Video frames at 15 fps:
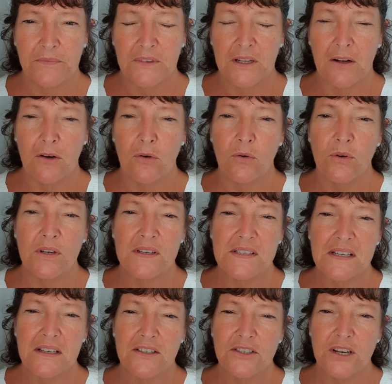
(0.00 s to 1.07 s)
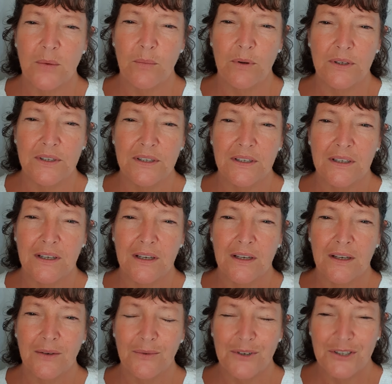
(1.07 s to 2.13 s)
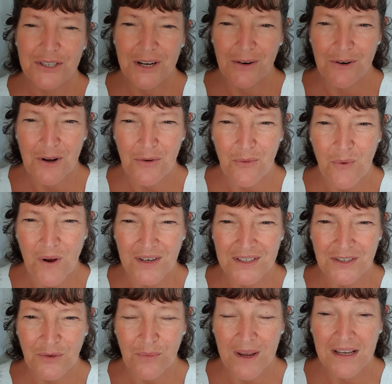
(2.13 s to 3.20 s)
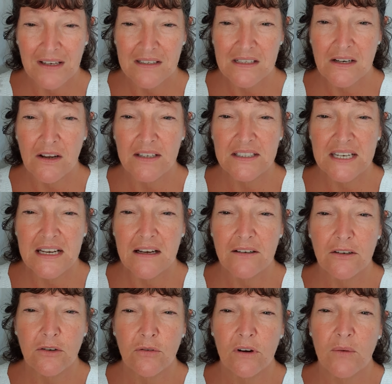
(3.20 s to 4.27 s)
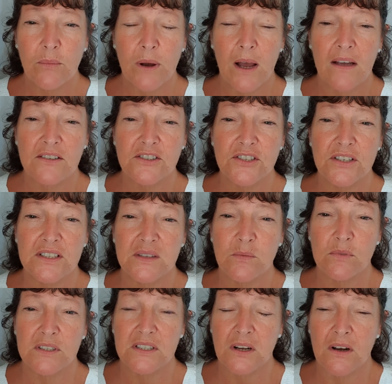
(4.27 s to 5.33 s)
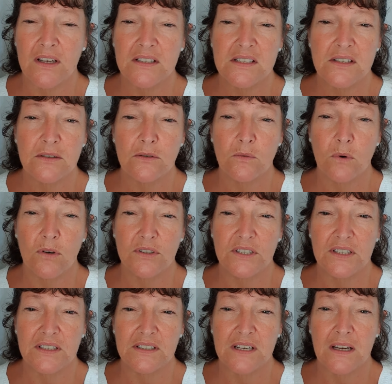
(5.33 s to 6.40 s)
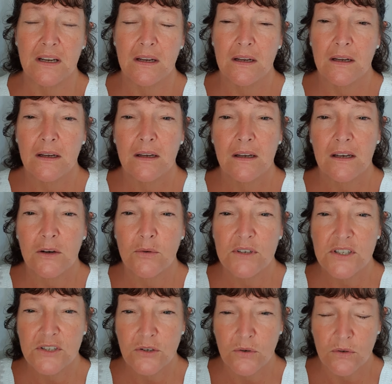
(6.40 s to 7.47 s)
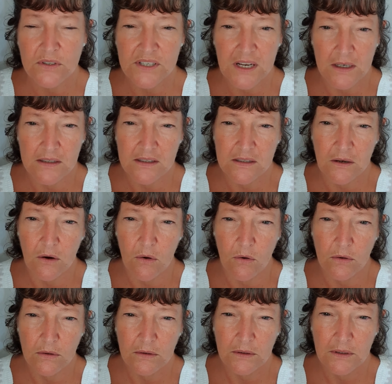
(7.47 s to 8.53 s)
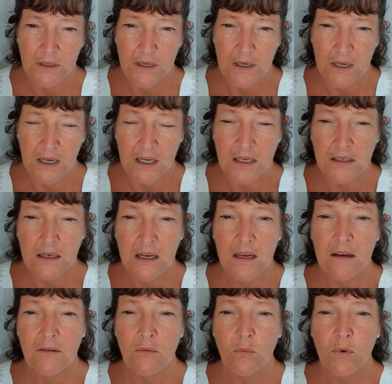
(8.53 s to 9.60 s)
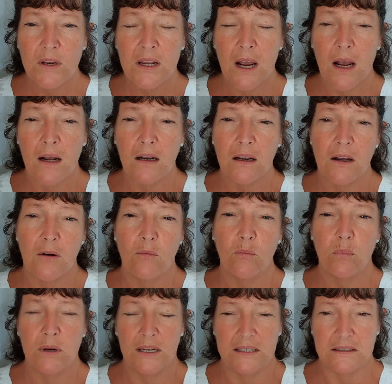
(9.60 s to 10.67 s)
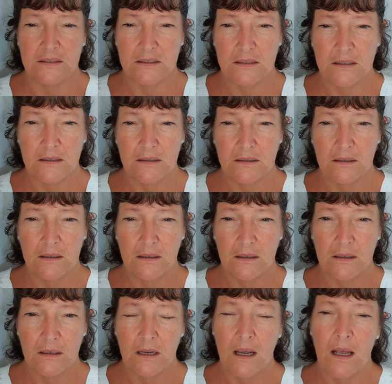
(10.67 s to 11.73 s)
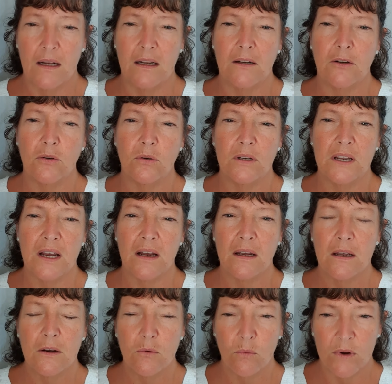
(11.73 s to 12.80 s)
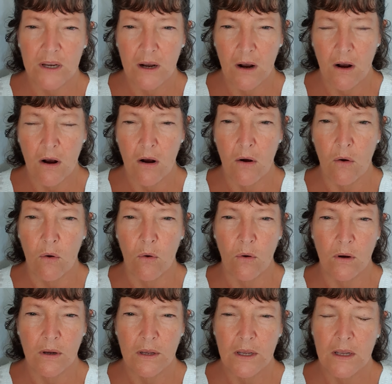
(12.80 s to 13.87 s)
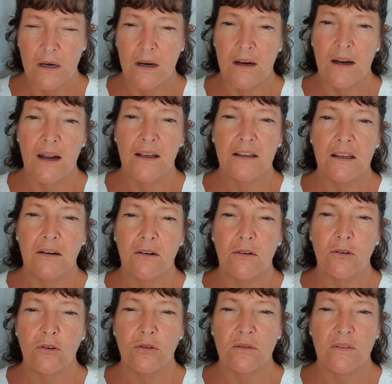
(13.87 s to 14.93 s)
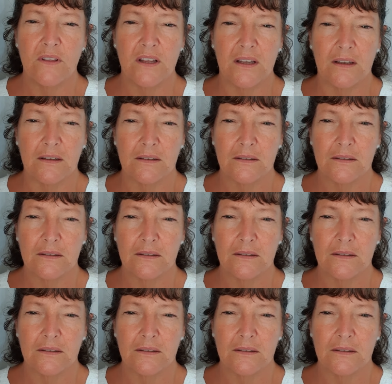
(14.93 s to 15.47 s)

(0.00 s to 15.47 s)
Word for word: The Lord is our shepherd. We shall not want. He'll make us lie down in green pastures and beside still waters. He restores our soul. In him we are complete. Hallelujah. We are whole, lacking no good thing